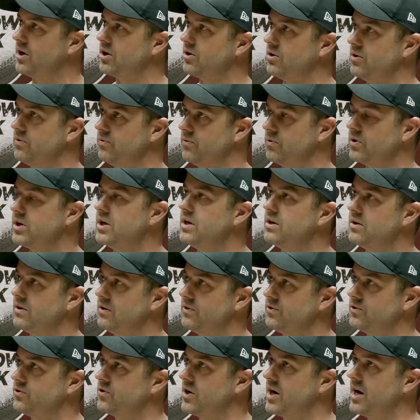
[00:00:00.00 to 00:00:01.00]
one when I got a rookie
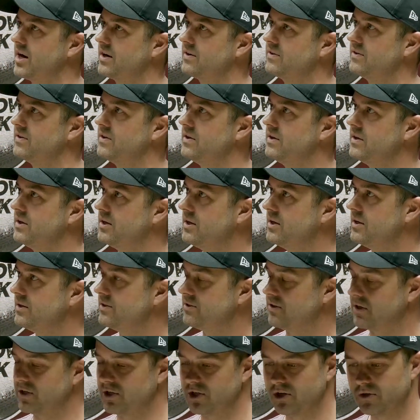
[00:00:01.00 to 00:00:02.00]
contract.
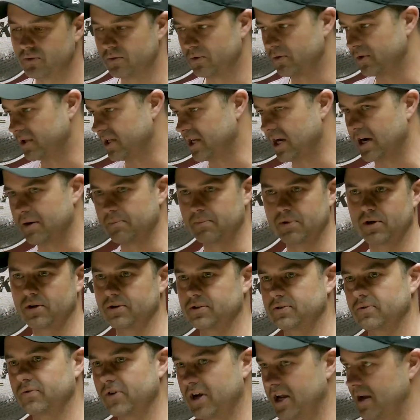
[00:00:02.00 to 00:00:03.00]
So I knew all the young
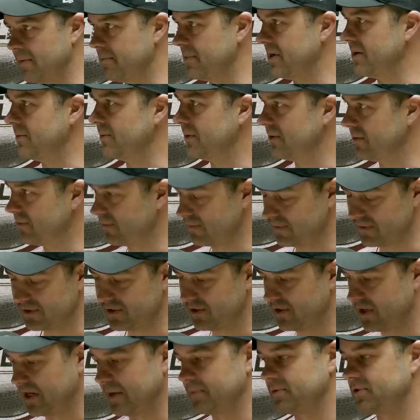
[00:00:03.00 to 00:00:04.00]
blokes around me. We were
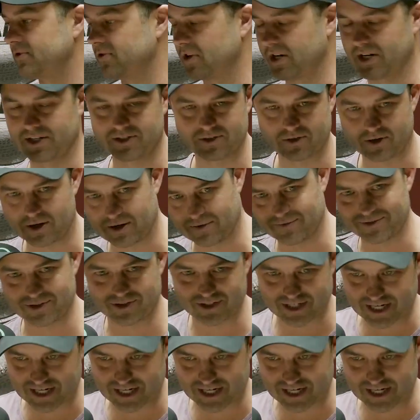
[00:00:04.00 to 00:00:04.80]
turning up to training, so